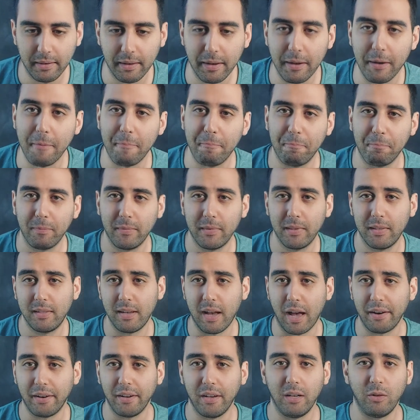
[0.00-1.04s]
the
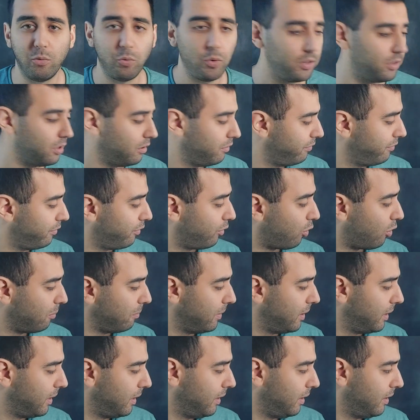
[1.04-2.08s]
tzade in written
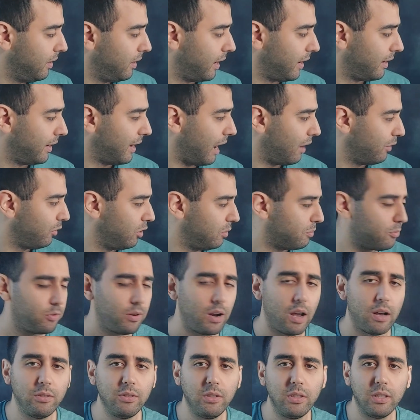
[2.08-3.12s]
form. And how do you
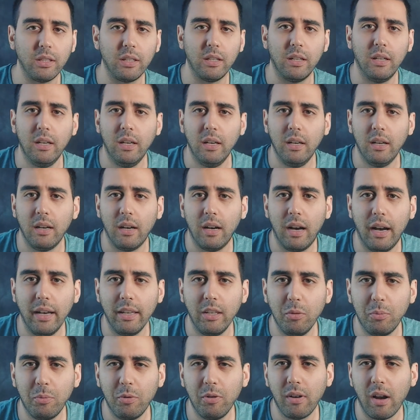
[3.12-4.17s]
pronounce it?
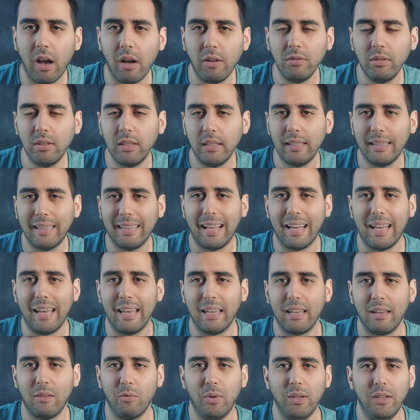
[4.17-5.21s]
You pronounce it
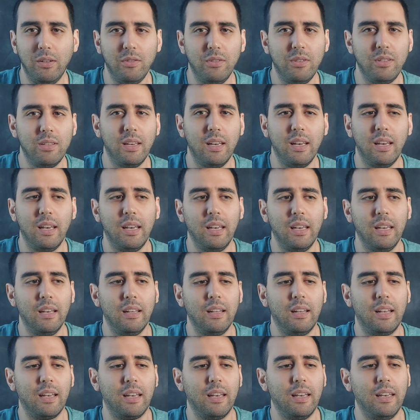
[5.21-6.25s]
like when you say,
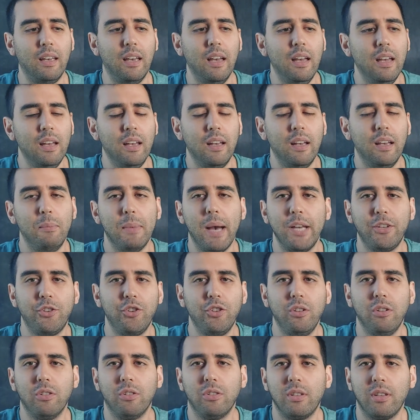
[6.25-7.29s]
like,
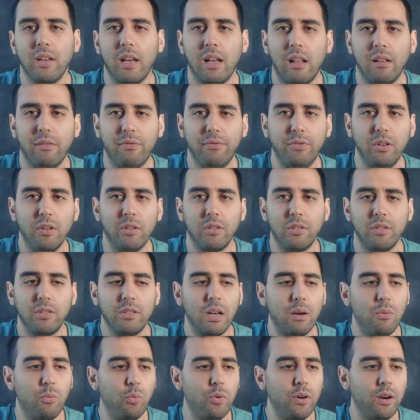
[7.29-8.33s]
imagine yourself, you're
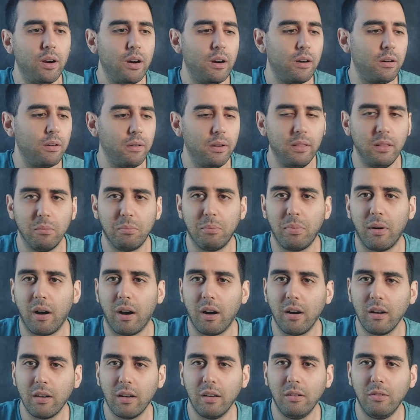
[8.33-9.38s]
somewhere in the
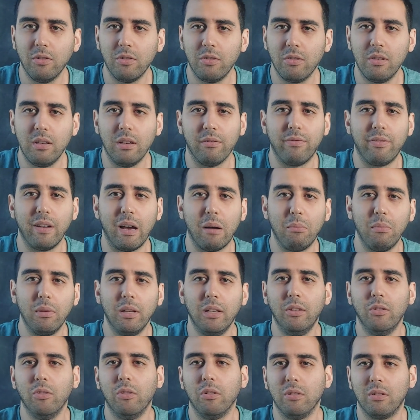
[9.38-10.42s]
park and you see a
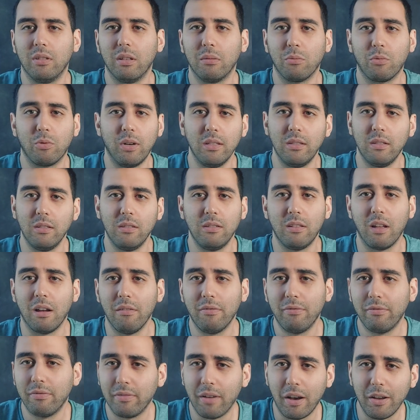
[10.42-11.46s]
family doing some crazy
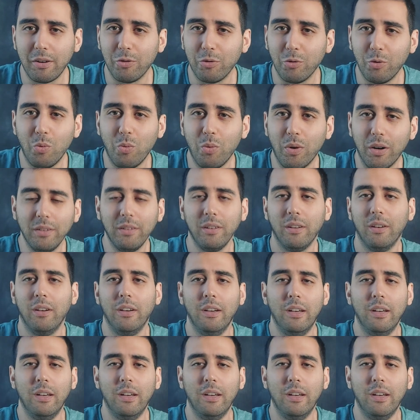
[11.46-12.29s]
stuff, I don't know what,